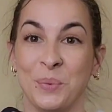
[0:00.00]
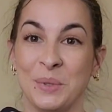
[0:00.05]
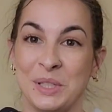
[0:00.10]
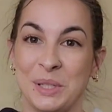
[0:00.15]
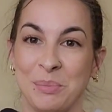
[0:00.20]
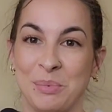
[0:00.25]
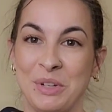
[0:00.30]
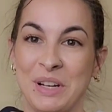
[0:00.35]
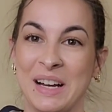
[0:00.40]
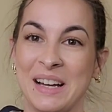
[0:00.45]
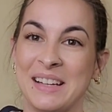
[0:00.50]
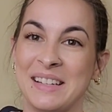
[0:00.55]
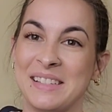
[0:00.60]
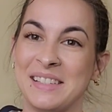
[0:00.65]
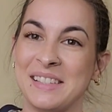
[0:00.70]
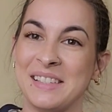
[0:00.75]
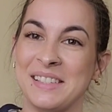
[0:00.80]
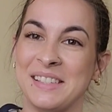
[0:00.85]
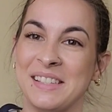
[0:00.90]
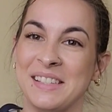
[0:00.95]
What's up, you
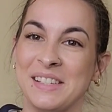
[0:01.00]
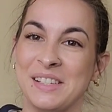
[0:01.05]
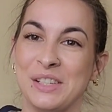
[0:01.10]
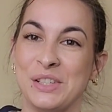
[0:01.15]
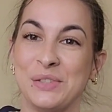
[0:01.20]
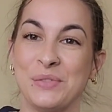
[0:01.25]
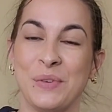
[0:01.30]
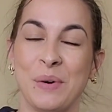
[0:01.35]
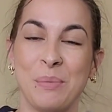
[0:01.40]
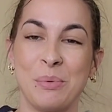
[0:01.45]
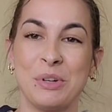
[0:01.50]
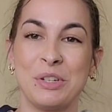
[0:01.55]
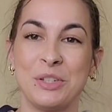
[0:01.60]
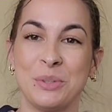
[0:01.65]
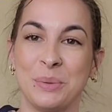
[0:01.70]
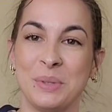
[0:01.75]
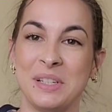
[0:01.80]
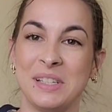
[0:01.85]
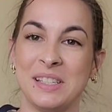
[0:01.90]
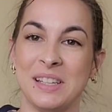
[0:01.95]
guys? This is February
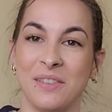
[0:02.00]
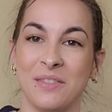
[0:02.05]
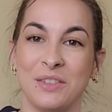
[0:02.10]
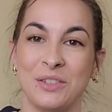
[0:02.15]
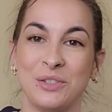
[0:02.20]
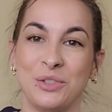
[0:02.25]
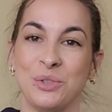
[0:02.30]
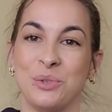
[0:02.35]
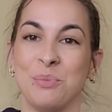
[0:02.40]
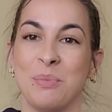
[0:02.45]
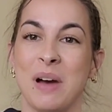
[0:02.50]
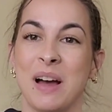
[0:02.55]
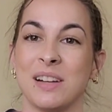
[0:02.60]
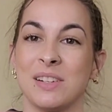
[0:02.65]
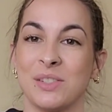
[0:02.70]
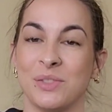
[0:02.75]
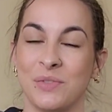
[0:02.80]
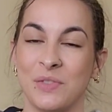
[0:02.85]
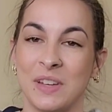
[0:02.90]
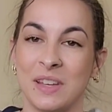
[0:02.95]
27th to
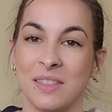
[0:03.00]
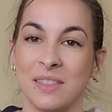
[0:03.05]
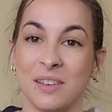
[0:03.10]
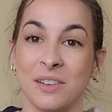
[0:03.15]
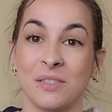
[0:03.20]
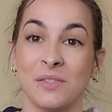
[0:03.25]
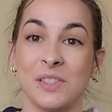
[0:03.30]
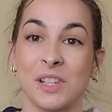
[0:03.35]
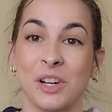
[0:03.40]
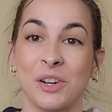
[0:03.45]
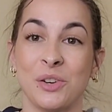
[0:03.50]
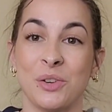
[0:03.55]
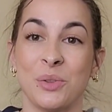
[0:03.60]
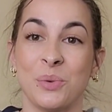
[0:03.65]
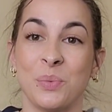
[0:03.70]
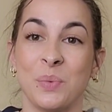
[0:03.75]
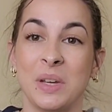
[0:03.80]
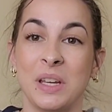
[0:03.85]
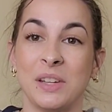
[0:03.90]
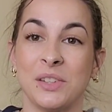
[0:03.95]
March 5th of Tarot
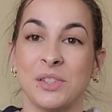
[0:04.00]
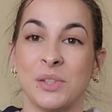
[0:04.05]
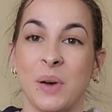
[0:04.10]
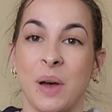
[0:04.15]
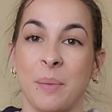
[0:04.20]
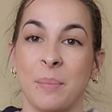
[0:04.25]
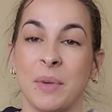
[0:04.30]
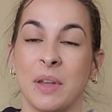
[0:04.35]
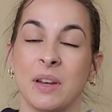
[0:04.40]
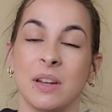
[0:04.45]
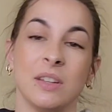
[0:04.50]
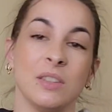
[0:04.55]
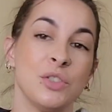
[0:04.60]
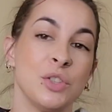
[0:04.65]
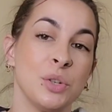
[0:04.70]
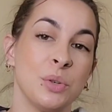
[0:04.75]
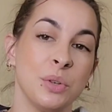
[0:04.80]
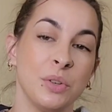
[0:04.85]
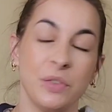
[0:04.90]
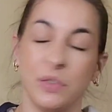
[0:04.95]
of the Week. So I'm going to
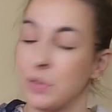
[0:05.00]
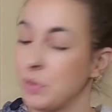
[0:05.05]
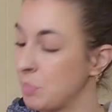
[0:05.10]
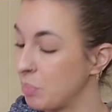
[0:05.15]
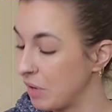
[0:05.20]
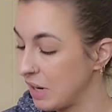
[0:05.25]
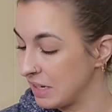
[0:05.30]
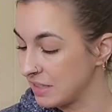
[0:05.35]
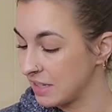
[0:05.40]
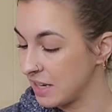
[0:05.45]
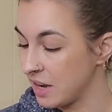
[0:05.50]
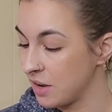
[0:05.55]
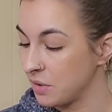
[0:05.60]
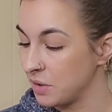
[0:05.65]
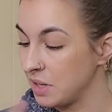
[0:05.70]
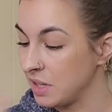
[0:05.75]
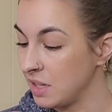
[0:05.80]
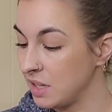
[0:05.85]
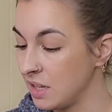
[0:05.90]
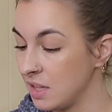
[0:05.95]
intuitively break
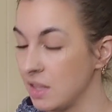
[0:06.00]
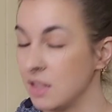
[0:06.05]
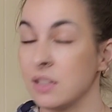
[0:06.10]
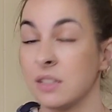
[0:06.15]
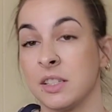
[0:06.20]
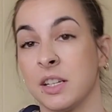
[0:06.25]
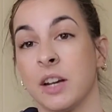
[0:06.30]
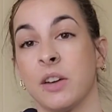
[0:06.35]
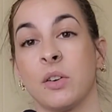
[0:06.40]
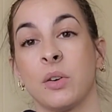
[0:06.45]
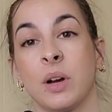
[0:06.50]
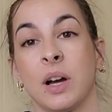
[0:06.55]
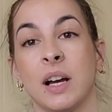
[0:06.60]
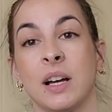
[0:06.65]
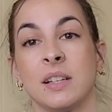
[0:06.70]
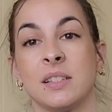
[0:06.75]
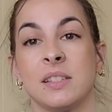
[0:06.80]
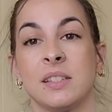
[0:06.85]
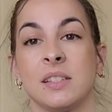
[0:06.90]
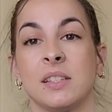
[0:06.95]
down in the tarot
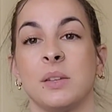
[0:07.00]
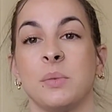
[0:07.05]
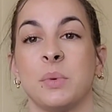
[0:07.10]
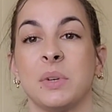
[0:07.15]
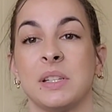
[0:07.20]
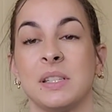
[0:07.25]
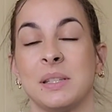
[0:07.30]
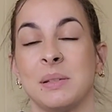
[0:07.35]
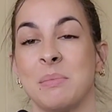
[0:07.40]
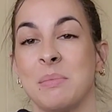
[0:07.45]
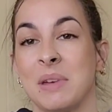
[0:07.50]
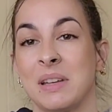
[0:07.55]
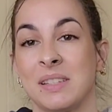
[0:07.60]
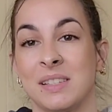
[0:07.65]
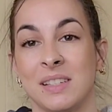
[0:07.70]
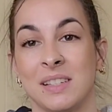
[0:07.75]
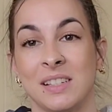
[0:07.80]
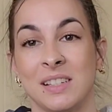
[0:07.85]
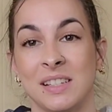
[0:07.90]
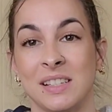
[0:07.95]
cards to see what are some
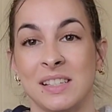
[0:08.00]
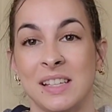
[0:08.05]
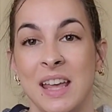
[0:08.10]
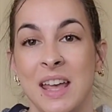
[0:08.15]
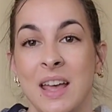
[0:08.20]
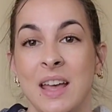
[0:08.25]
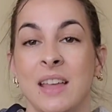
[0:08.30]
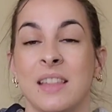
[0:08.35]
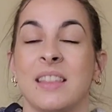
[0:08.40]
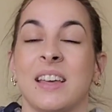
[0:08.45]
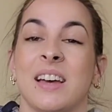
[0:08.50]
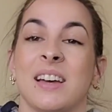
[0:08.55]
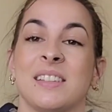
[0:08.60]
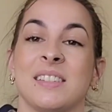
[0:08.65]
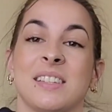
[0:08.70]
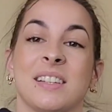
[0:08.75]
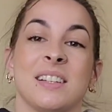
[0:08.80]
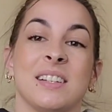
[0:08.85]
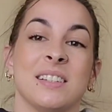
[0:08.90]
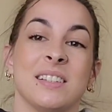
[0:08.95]
messages
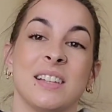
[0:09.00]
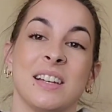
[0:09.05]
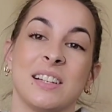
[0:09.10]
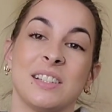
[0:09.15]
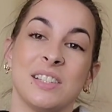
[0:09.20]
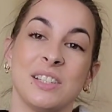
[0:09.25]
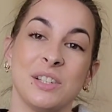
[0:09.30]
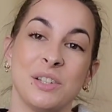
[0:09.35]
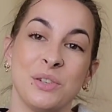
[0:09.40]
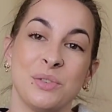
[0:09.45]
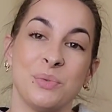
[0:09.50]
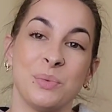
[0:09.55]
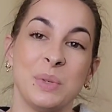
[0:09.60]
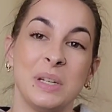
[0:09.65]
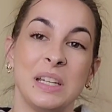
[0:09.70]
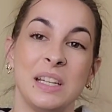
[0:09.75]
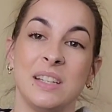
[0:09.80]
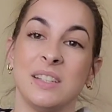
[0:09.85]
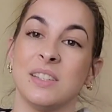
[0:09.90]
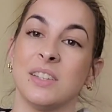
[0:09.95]
that as a collective
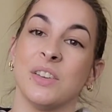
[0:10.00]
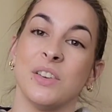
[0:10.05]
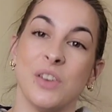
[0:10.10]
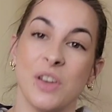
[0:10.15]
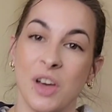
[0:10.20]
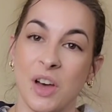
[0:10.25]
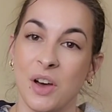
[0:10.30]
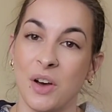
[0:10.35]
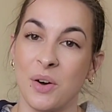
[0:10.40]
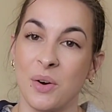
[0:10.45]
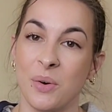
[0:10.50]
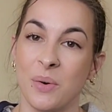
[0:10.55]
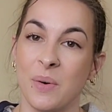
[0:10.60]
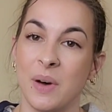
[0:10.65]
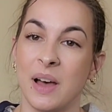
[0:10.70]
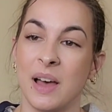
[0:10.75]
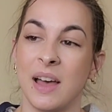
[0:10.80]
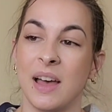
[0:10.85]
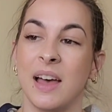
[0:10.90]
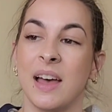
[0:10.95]
we need to
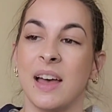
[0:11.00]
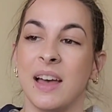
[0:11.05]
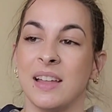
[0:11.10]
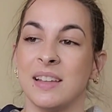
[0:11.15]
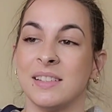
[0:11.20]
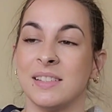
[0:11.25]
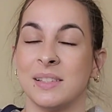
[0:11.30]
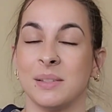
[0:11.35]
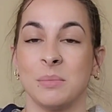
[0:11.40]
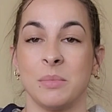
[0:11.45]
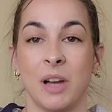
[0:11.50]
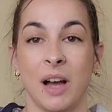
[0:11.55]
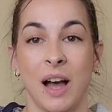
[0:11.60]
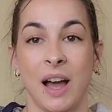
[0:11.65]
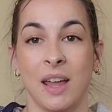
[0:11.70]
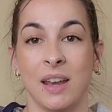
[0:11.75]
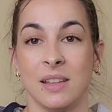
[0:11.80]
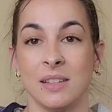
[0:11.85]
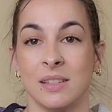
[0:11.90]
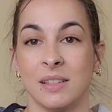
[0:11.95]
know and some
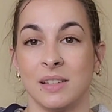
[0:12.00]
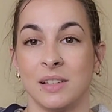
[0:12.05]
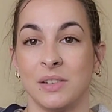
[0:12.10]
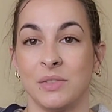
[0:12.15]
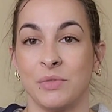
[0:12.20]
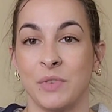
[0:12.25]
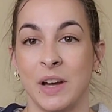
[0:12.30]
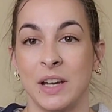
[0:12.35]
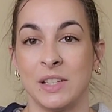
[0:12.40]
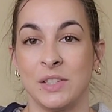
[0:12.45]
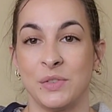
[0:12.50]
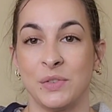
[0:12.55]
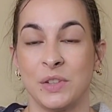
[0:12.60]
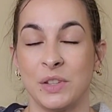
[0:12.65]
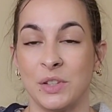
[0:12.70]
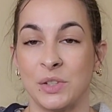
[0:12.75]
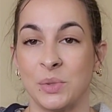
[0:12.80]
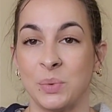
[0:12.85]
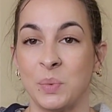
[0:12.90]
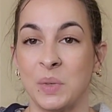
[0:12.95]
guidance and advice
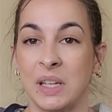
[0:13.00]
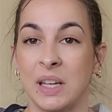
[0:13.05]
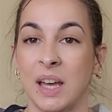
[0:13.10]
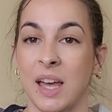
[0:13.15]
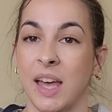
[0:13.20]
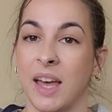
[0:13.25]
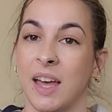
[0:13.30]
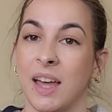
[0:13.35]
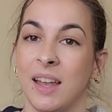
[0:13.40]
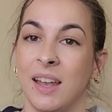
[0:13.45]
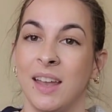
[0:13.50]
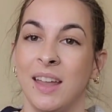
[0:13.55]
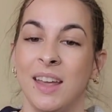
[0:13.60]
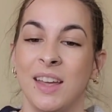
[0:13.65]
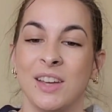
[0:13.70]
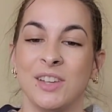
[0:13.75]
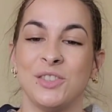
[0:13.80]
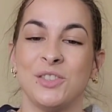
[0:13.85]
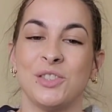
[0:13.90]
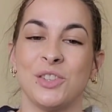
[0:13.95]
for this week ahead.
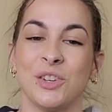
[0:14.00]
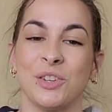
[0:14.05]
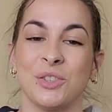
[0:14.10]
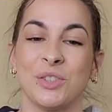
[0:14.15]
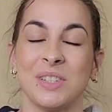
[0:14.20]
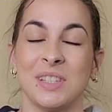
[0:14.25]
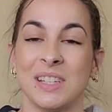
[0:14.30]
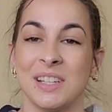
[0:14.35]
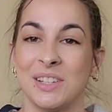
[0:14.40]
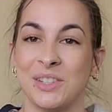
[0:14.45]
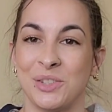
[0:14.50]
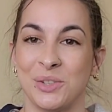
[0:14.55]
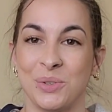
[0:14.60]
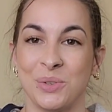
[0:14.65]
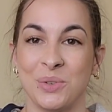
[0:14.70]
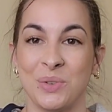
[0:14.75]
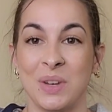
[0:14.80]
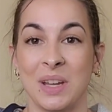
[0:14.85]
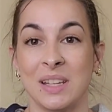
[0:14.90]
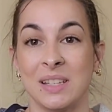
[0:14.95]
So stay
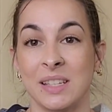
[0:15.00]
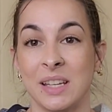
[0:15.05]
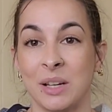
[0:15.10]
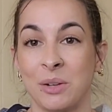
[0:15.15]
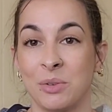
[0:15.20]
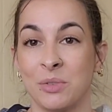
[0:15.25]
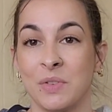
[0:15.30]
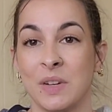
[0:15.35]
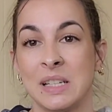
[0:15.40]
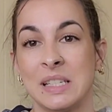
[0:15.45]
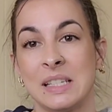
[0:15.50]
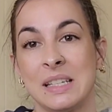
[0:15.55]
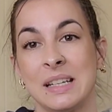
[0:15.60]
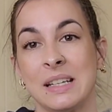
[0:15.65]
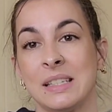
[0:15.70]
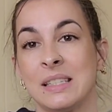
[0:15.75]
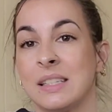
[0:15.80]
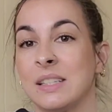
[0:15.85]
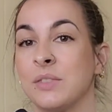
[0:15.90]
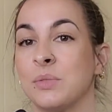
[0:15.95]
tuned and take what
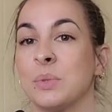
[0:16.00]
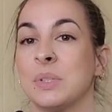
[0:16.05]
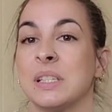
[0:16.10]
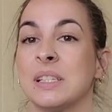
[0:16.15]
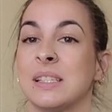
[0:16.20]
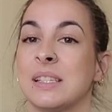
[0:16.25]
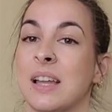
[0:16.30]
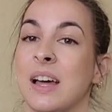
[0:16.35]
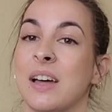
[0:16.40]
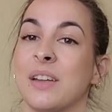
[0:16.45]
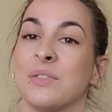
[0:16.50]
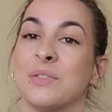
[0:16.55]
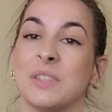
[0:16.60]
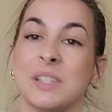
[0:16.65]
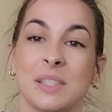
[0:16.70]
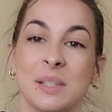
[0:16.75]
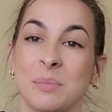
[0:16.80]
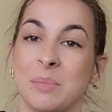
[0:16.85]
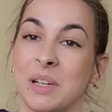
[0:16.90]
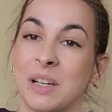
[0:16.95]
resonates, leave what does not
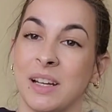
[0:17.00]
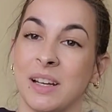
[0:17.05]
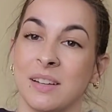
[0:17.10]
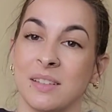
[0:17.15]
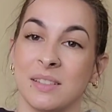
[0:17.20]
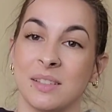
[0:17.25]
for somebody